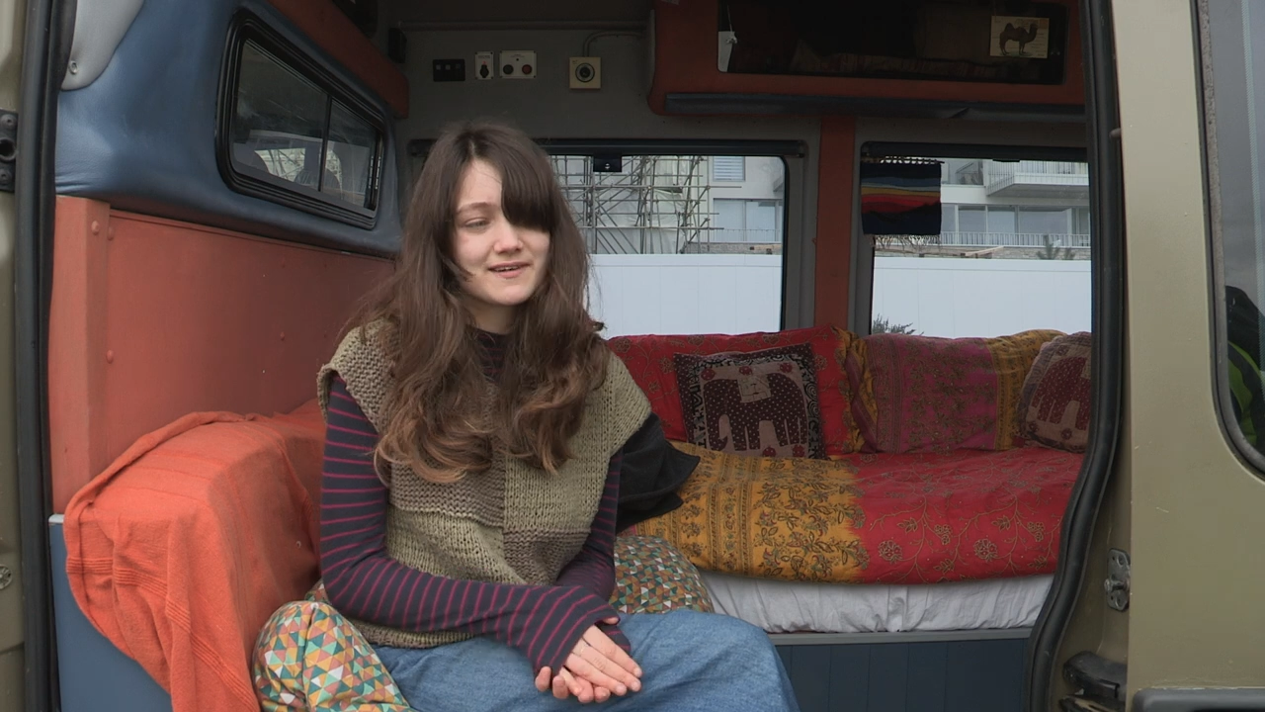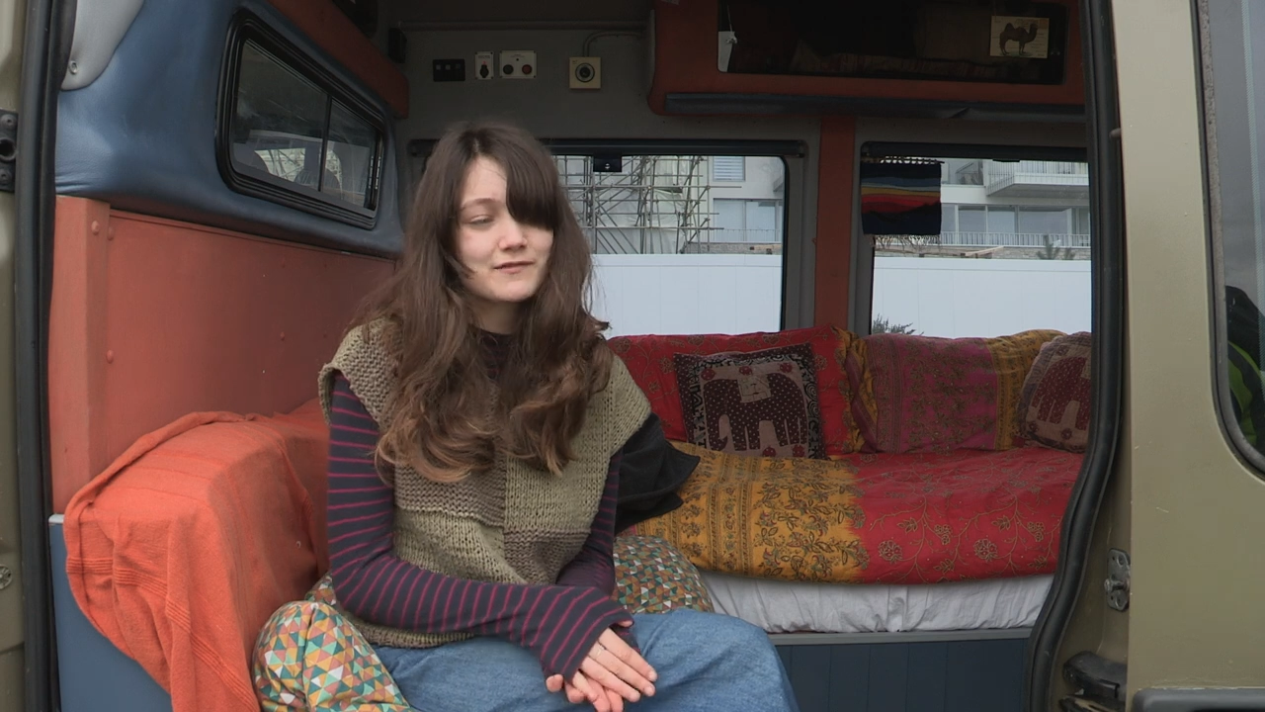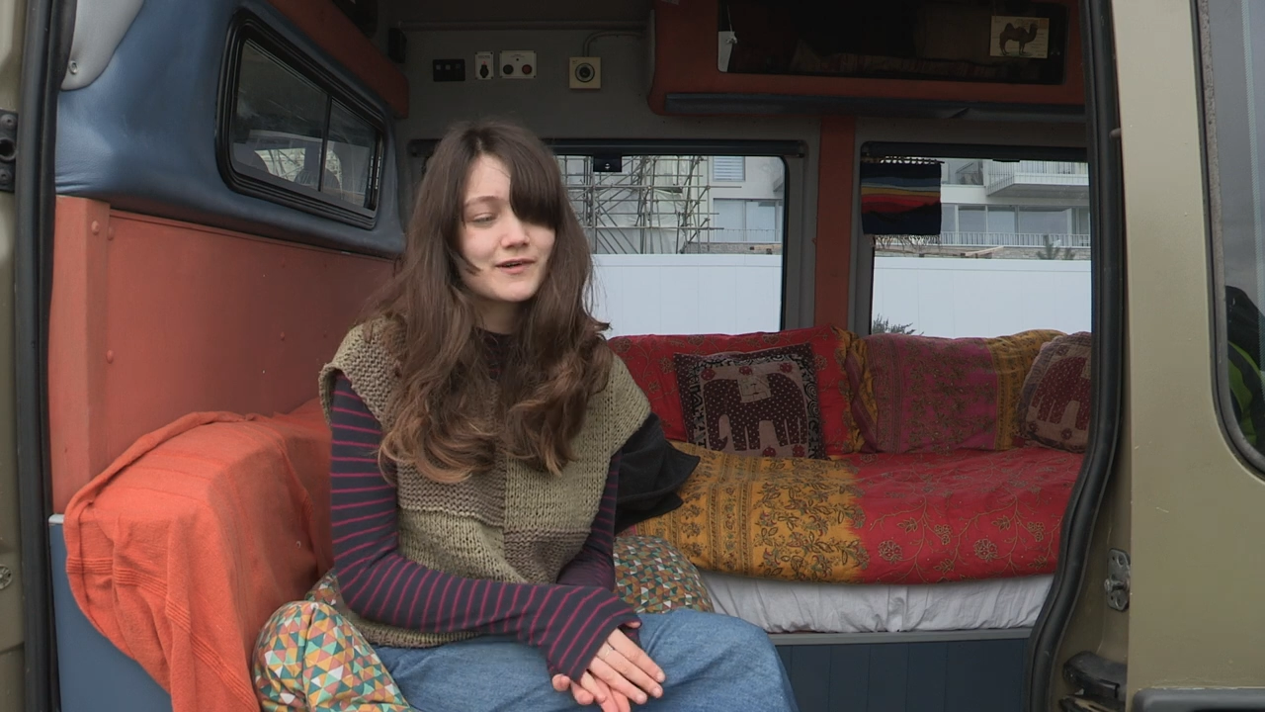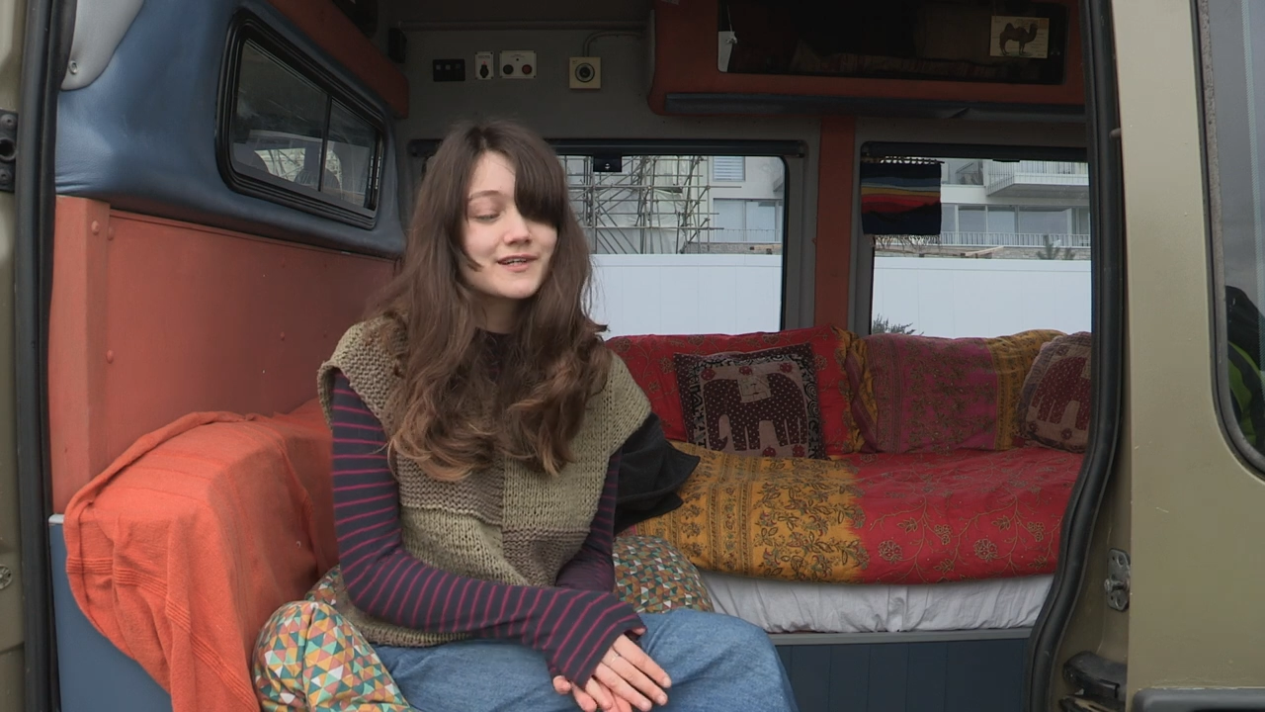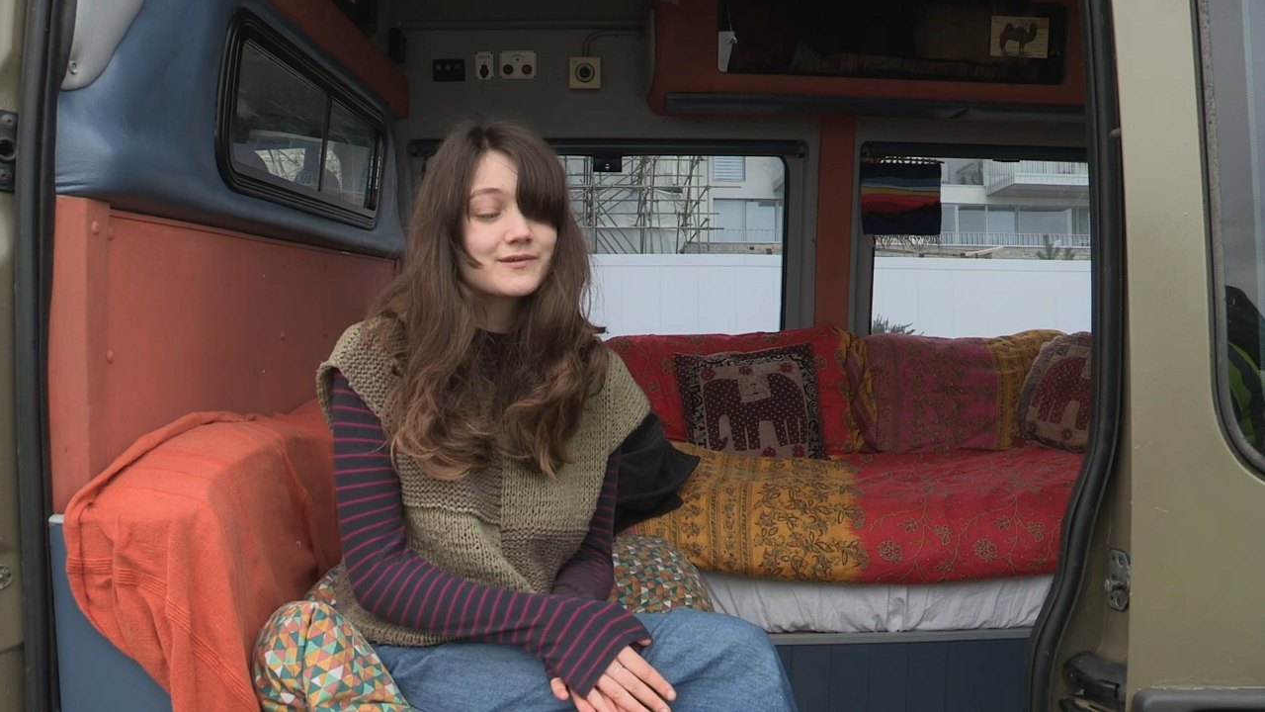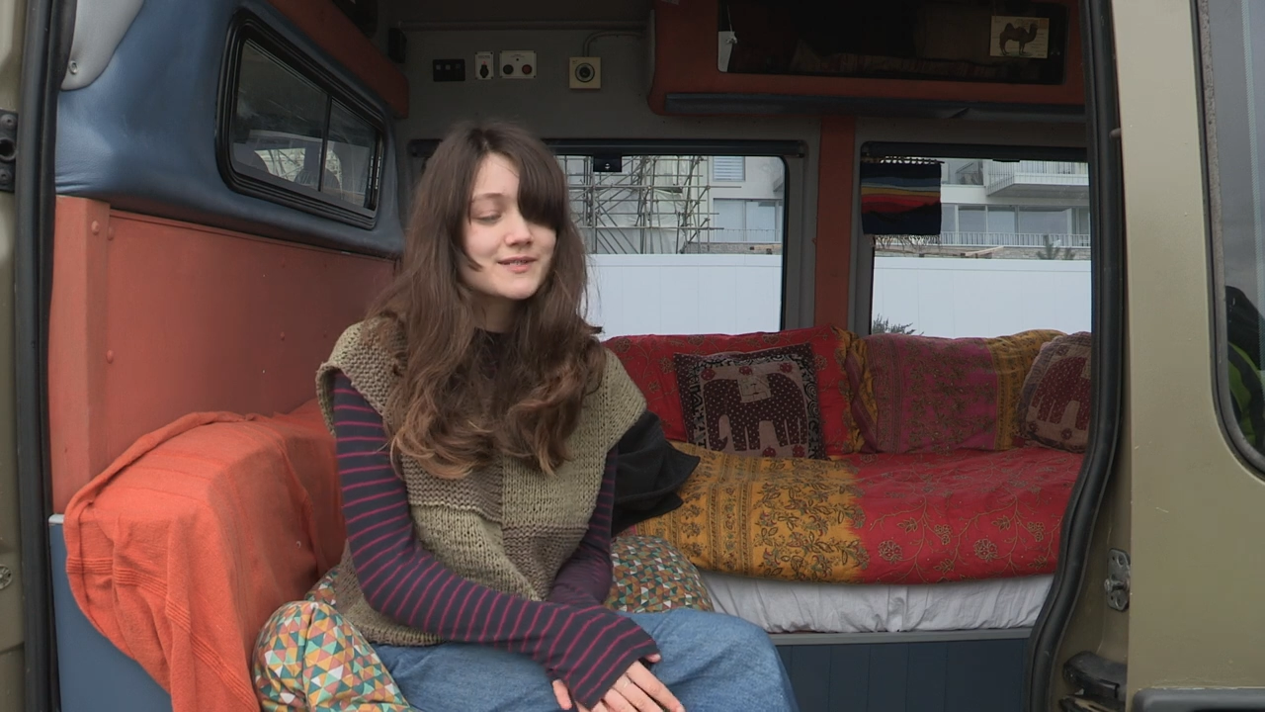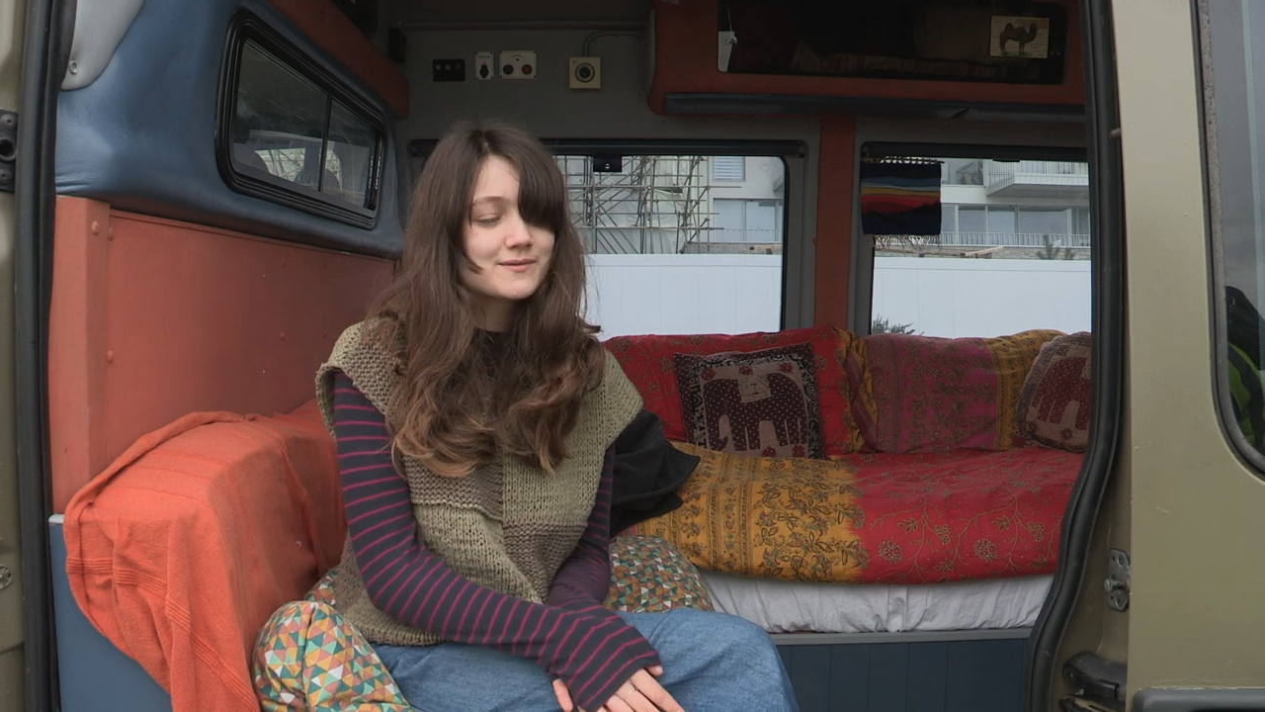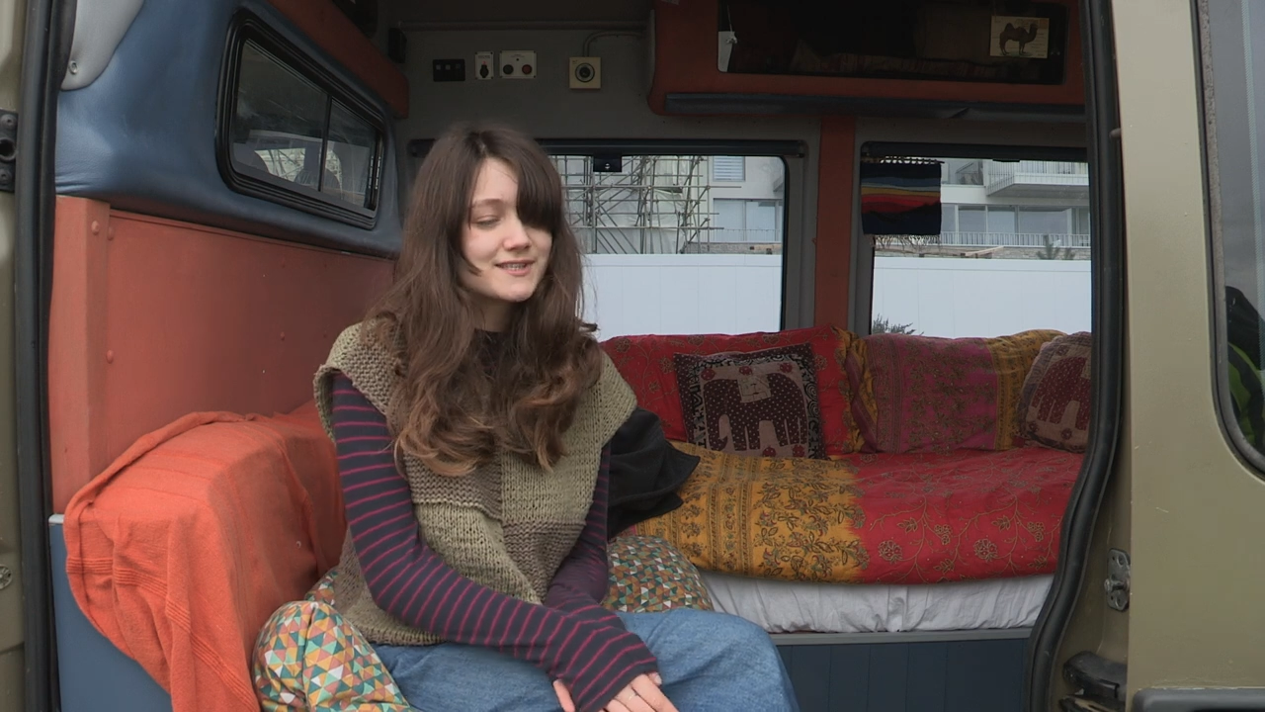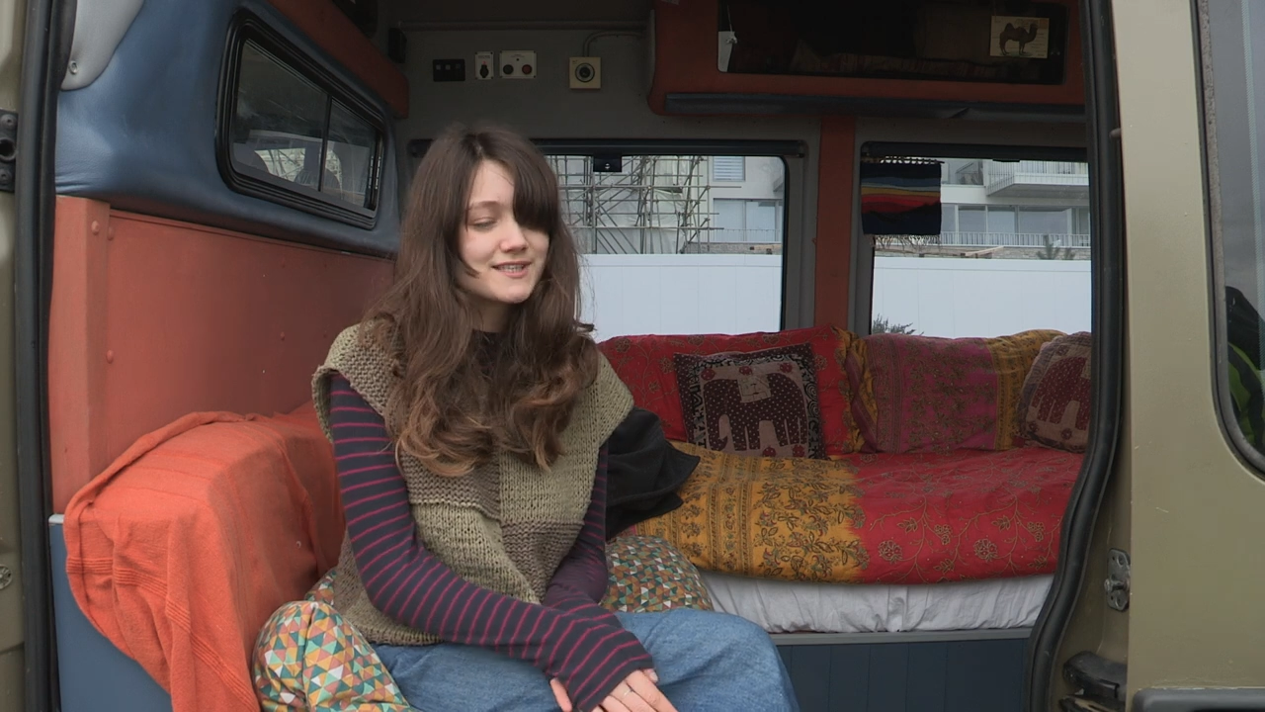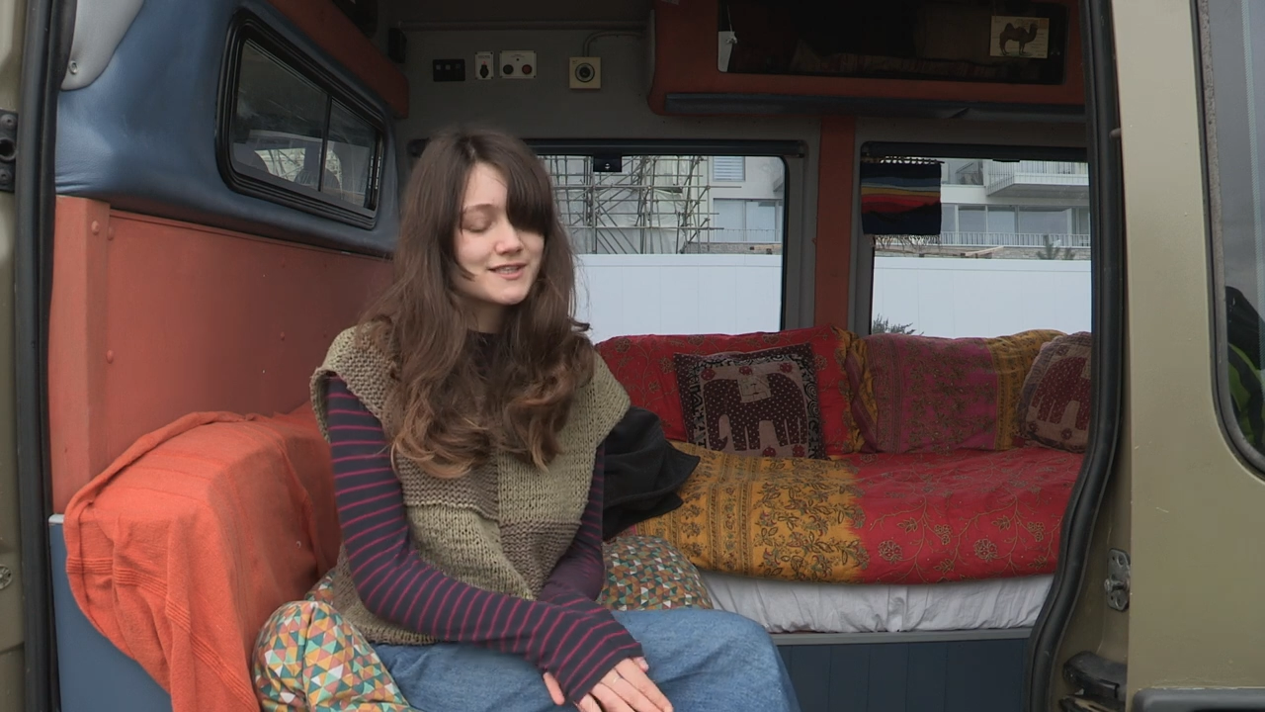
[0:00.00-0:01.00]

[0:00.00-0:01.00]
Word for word: I'd, I'd always wanted